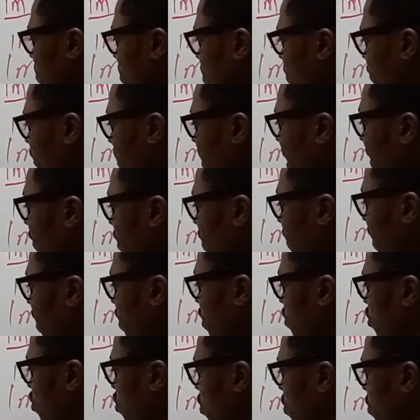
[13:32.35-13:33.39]
formula for
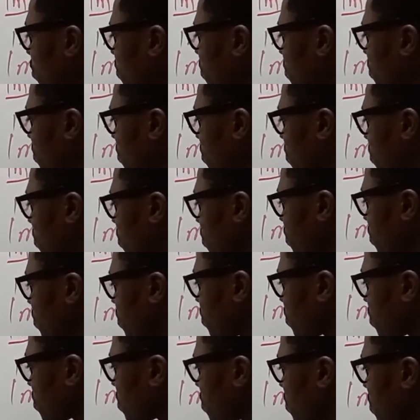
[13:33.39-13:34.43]
revaluation
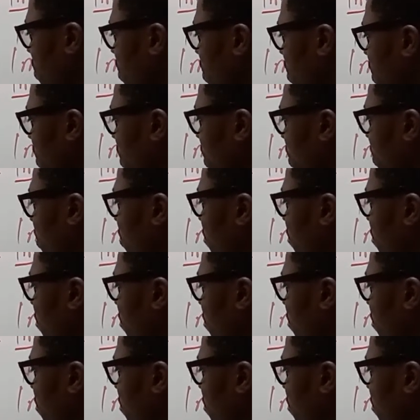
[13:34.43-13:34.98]
is